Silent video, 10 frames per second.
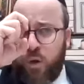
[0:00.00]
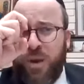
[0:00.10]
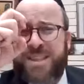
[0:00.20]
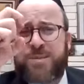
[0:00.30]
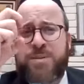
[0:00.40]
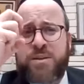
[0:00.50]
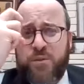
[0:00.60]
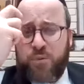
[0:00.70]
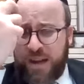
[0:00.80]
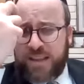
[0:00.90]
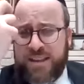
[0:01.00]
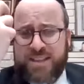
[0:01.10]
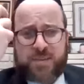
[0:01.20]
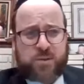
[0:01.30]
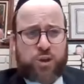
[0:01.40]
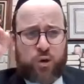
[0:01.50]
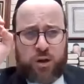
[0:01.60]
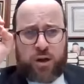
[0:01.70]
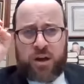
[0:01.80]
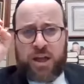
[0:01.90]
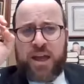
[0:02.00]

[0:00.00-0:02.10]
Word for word: who had to be ready to accept the Torah,